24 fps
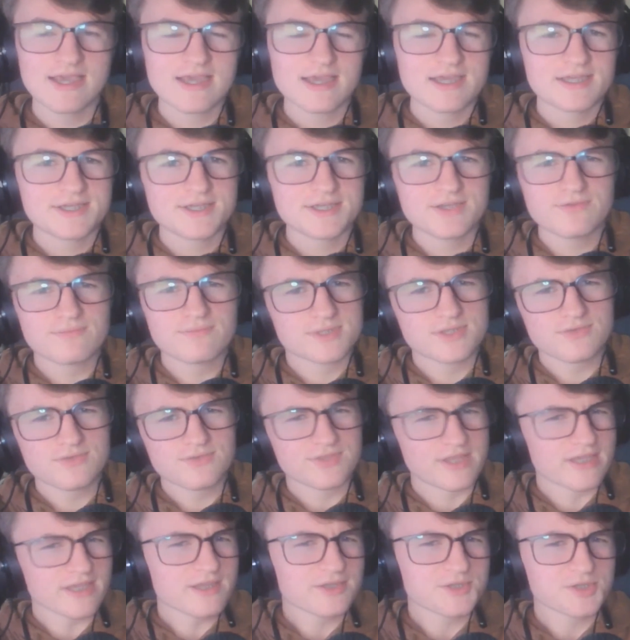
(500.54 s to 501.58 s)
Do you
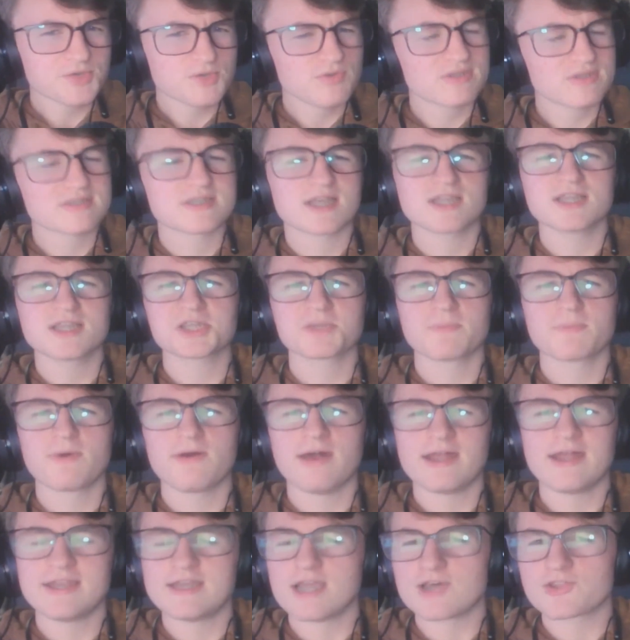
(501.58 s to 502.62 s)
think she would have said this about
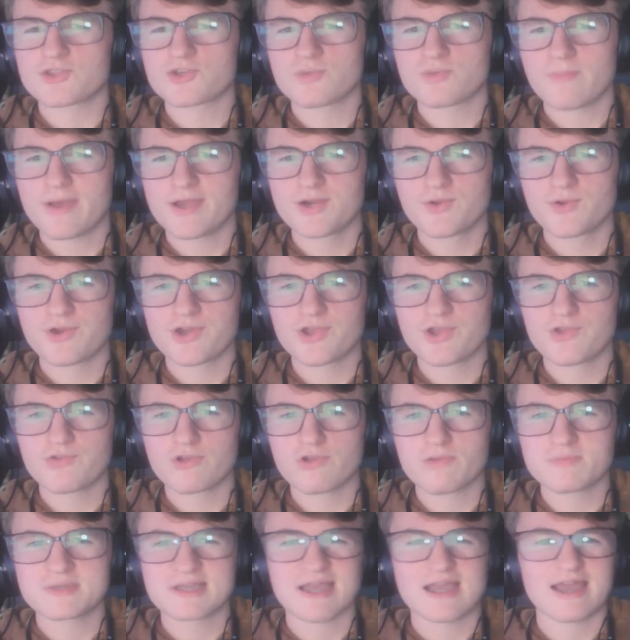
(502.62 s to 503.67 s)
any other minority
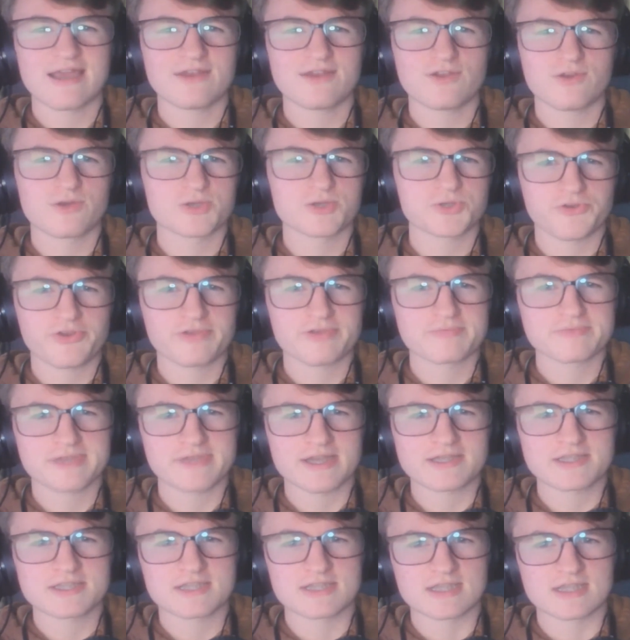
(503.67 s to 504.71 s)
groups had her
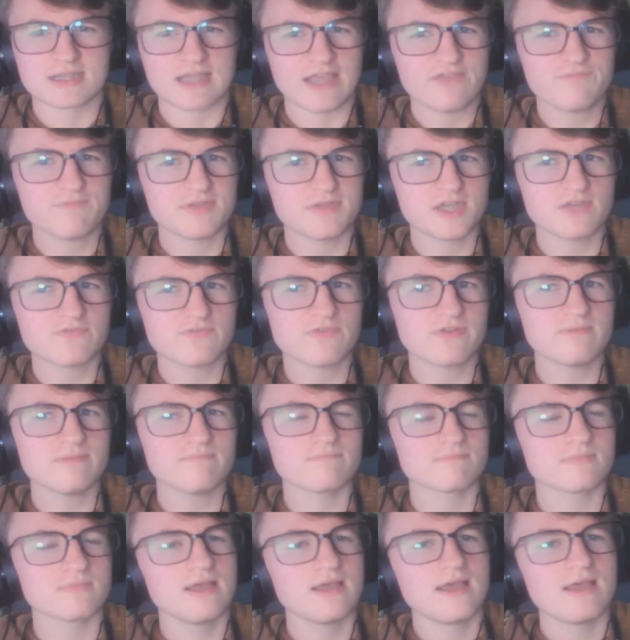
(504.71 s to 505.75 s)
circumstances in life been different?
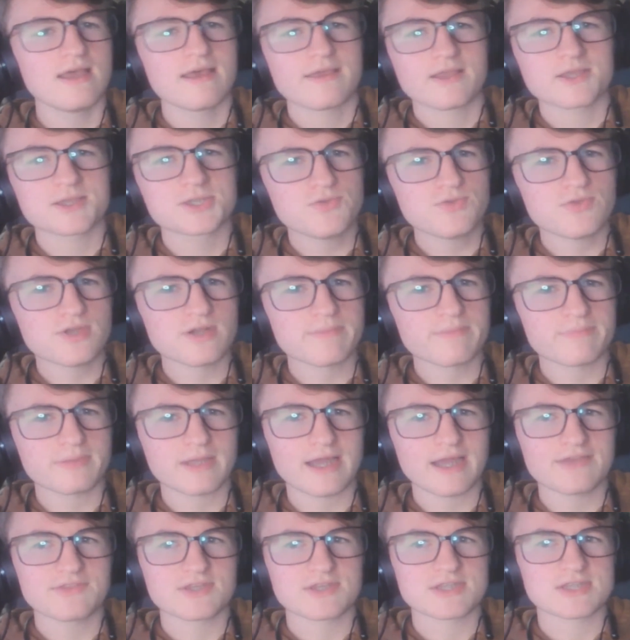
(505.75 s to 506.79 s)
Because you can
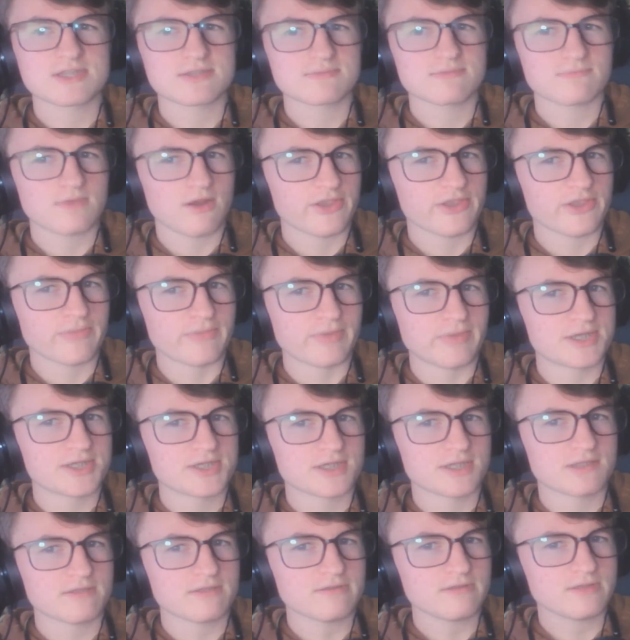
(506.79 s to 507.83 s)
apply this argument
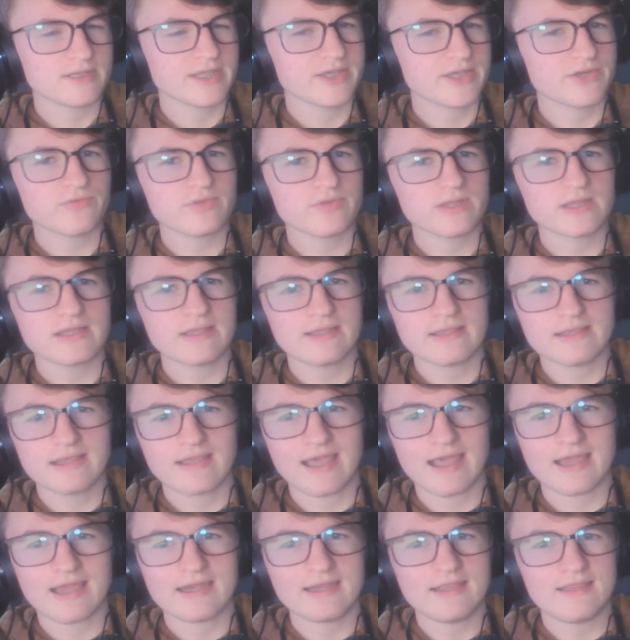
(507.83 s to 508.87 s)
to literally
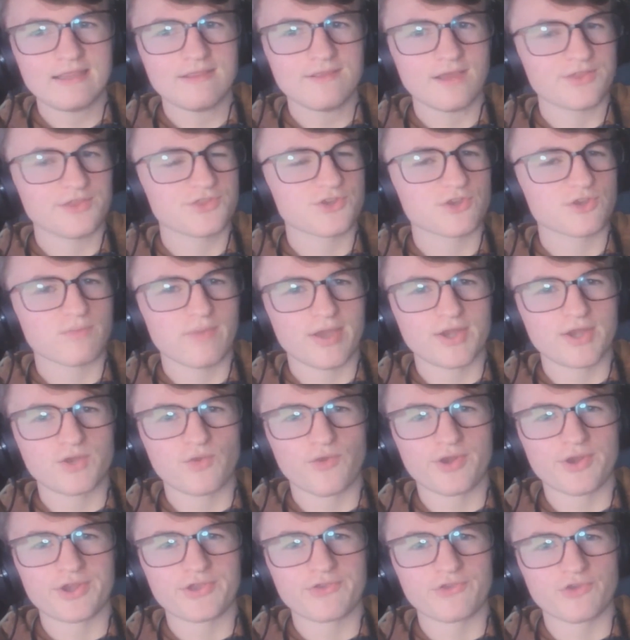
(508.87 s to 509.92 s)
any other
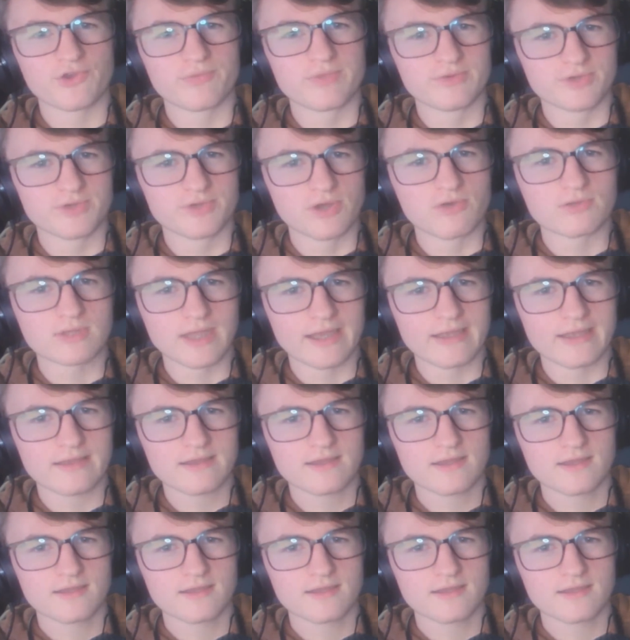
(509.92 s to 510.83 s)
minority group you don't like.